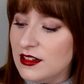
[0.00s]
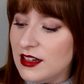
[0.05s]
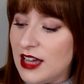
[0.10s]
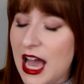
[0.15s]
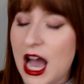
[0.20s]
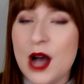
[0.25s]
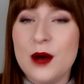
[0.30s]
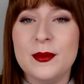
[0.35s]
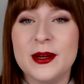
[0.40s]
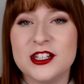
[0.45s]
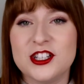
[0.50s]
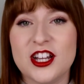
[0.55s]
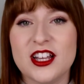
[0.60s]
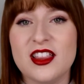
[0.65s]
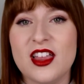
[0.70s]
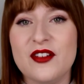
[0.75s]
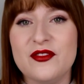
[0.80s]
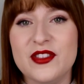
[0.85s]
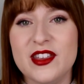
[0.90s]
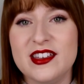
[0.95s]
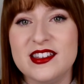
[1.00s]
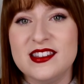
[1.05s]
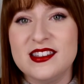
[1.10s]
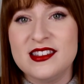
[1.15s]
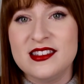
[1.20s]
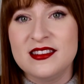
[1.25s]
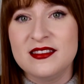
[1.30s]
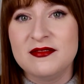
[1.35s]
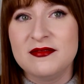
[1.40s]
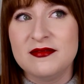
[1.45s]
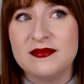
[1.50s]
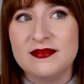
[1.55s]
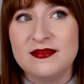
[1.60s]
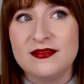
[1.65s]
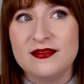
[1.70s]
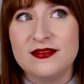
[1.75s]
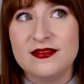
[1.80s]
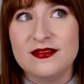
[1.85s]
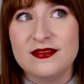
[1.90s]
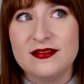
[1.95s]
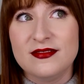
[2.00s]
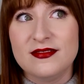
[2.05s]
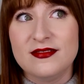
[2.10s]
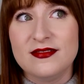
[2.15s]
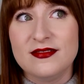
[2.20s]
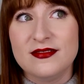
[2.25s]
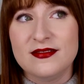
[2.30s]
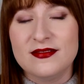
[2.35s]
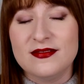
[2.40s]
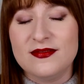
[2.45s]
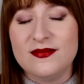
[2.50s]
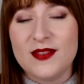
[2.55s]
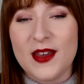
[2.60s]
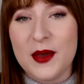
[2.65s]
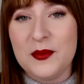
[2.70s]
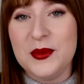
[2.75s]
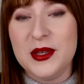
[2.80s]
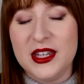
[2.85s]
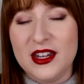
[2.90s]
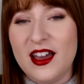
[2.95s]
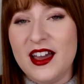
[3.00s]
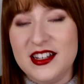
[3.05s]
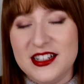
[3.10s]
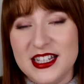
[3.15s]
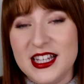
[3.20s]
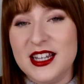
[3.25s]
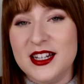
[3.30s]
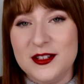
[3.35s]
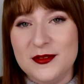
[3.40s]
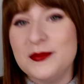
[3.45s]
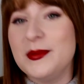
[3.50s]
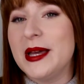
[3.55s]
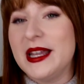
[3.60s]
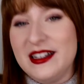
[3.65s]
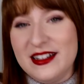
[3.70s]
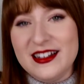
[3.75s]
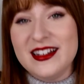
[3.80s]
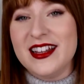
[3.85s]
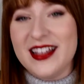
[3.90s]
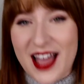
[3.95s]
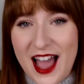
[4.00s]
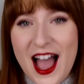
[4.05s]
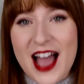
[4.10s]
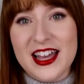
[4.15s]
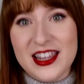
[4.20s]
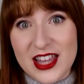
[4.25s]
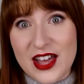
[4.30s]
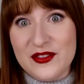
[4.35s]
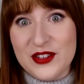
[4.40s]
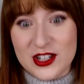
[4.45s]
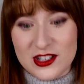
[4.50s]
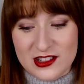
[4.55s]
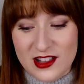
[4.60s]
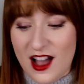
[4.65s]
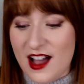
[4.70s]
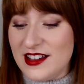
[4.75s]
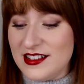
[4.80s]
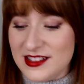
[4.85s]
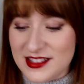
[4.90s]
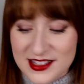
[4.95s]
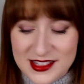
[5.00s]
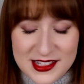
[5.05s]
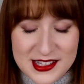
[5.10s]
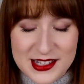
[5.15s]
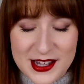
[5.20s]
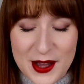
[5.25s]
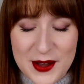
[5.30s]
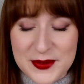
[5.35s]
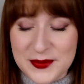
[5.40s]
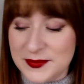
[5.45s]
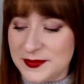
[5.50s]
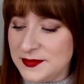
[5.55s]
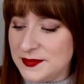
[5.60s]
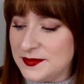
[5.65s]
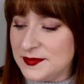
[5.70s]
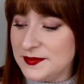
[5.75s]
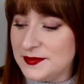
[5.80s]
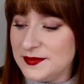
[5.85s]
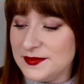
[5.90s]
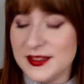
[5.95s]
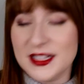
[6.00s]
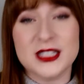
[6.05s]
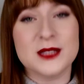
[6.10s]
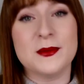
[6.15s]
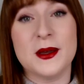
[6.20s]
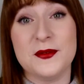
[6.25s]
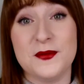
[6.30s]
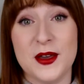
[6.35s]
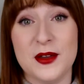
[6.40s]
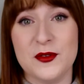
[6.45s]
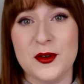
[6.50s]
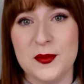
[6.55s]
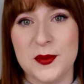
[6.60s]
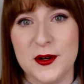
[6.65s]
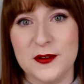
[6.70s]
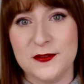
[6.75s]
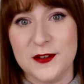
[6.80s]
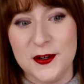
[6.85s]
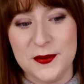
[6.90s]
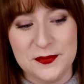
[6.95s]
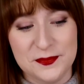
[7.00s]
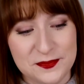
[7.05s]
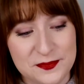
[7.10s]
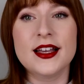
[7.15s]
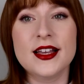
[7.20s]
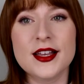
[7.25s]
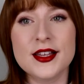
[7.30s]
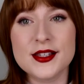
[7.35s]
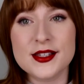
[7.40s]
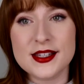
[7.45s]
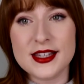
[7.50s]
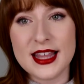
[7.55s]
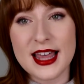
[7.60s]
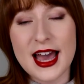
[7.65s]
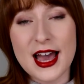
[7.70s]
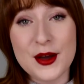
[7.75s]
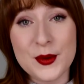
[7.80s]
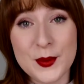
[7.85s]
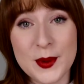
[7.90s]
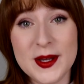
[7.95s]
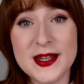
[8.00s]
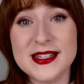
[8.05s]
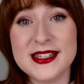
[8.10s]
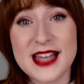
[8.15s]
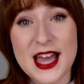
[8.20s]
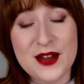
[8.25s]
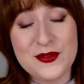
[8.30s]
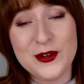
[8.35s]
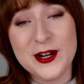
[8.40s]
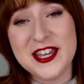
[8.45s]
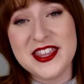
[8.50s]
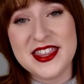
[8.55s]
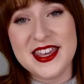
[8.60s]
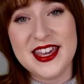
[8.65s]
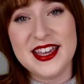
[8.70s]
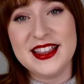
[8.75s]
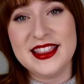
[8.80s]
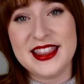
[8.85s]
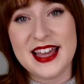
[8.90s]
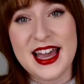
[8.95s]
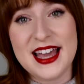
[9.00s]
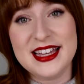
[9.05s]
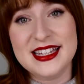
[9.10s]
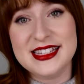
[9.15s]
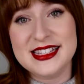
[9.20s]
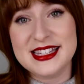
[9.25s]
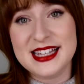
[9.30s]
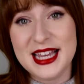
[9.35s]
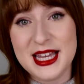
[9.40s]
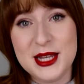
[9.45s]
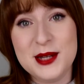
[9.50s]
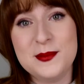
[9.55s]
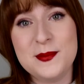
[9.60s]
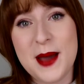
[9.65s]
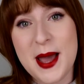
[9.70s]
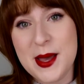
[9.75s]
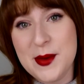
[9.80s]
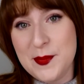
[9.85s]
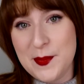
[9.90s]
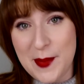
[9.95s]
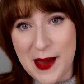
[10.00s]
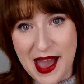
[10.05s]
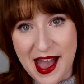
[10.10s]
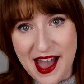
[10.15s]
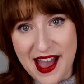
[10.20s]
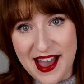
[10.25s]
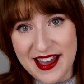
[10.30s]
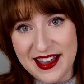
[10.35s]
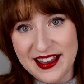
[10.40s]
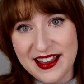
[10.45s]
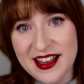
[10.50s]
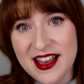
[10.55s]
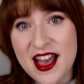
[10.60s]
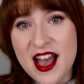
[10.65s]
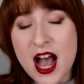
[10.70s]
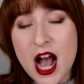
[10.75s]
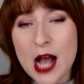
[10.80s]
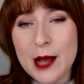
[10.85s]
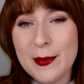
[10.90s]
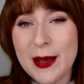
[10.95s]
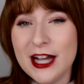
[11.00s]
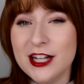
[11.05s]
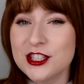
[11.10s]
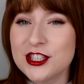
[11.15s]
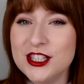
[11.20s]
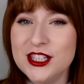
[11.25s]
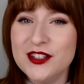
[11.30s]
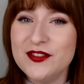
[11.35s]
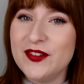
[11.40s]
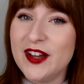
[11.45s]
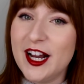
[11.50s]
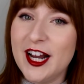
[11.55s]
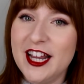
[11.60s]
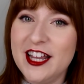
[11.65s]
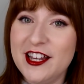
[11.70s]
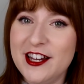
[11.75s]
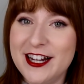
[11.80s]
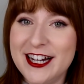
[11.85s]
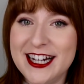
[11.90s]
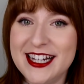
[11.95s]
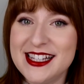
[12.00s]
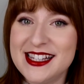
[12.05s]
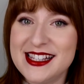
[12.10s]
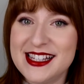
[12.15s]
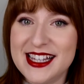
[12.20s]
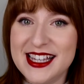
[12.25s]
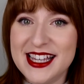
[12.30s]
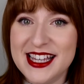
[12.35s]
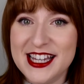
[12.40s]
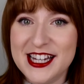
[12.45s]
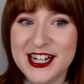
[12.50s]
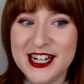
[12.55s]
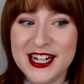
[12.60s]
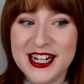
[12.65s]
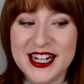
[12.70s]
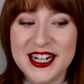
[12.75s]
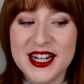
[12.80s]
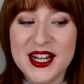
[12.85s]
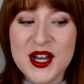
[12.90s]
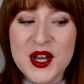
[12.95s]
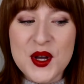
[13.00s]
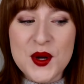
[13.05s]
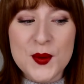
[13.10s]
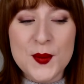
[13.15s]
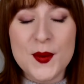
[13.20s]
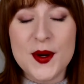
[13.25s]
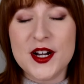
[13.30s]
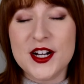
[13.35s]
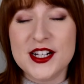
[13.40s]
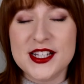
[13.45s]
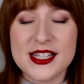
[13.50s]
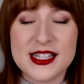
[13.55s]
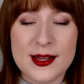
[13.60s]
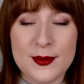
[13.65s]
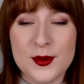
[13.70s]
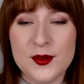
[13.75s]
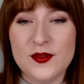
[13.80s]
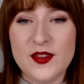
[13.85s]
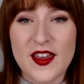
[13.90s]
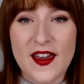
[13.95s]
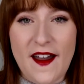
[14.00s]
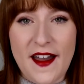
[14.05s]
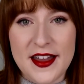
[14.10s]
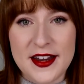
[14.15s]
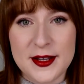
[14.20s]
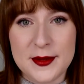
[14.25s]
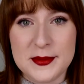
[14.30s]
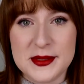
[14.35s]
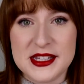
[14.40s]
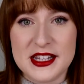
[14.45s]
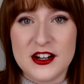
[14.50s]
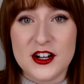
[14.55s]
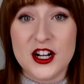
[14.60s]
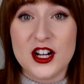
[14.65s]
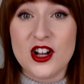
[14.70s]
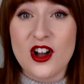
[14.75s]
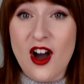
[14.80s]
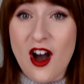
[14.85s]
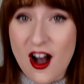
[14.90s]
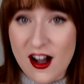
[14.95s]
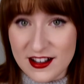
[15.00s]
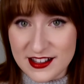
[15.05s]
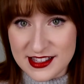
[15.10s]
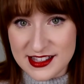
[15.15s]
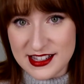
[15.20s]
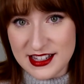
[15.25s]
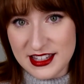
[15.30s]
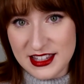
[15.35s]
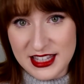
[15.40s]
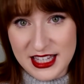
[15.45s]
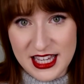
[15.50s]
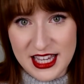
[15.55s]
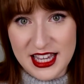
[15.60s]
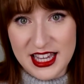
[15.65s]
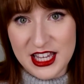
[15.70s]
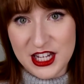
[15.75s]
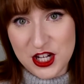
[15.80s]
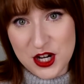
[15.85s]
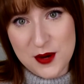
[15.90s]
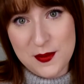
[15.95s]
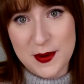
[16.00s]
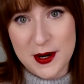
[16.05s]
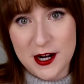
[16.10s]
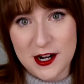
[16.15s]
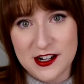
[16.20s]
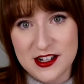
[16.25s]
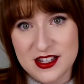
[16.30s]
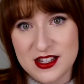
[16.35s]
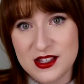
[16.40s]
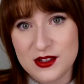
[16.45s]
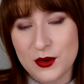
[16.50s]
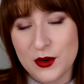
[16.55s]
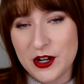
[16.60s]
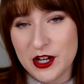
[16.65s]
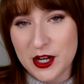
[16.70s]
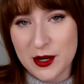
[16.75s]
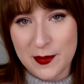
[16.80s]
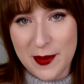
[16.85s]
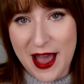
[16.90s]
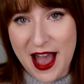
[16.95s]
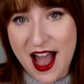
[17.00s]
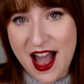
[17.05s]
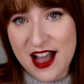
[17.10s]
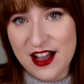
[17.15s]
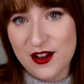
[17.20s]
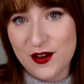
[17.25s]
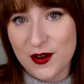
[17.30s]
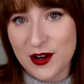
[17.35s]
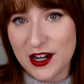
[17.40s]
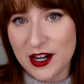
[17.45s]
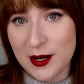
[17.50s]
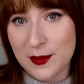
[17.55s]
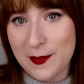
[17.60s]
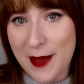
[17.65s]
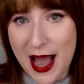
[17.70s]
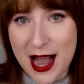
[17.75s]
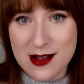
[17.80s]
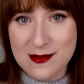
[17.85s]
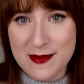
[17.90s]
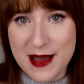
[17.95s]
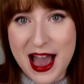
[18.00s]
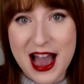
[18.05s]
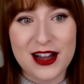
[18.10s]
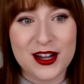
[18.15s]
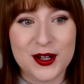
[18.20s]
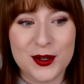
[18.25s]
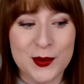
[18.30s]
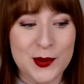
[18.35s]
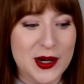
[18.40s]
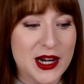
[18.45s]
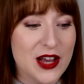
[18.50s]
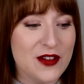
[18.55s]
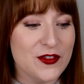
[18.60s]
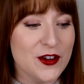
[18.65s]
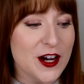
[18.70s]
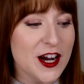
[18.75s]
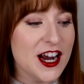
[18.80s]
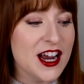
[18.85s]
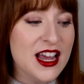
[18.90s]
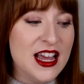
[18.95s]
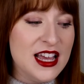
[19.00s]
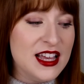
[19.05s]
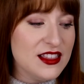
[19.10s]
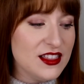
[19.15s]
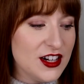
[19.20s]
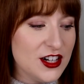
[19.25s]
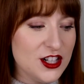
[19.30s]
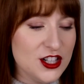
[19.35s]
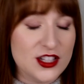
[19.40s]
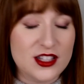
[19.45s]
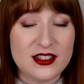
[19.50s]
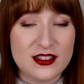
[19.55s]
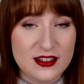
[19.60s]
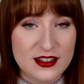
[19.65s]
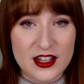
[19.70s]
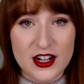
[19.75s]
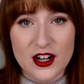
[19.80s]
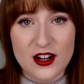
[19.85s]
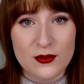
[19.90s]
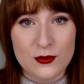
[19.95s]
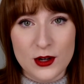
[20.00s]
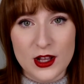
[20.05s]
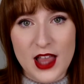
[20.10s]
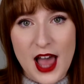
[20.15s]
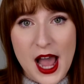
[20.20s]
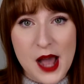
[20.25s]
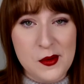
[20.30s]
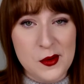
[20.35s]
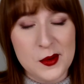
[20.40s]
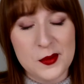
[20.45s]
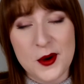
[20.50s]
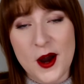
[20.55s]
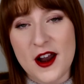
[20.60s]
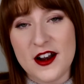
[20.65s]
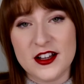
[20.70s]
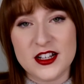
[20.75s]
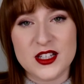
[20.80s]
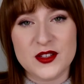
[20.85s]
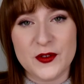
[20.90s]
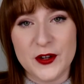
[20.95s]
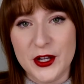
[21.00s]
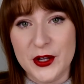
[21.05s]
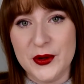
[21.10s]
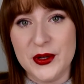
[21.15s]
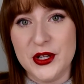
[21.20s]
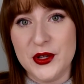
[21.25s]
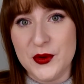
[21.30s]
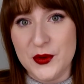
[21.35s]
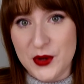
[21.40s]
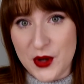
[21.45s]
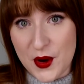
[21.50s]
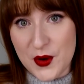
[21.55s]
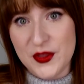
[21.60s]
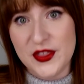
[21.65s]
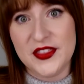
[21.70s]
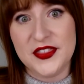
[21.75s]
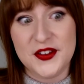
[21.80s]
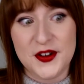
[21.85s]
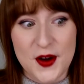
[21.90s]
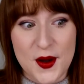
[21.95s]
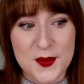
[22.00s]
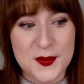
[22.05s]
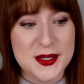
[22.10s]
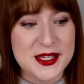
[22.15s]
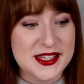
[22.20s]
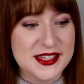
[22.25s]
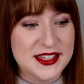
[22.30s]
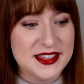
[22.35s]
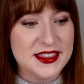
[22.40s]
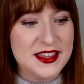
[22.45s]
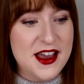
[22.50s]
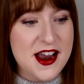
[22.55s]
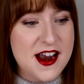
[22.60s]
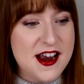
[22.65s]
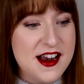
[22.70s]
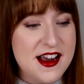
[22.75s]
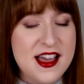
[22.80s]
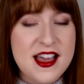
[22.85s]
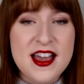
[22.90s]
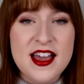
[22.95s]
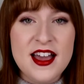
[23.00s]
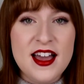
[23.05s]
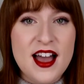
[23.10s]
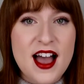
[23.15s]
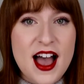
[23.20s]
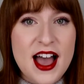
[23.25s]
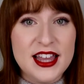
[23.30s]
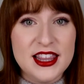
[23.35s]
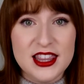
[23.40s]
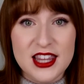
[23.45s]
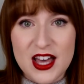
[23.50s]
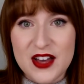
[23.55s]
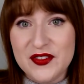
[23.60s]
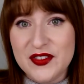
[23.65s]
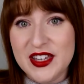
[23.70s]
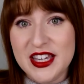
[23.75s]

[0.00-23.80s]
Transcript: how much I love this. I mean, I did, but I love it a lot, so that's my favorite perfume. So that was everything that is in my bag. I'm actually very curious to hear what are some of the items that are constantly in your purse or your bag or your backpack or whatever that are just, they're reliable products for you and you know that they're always in there. I love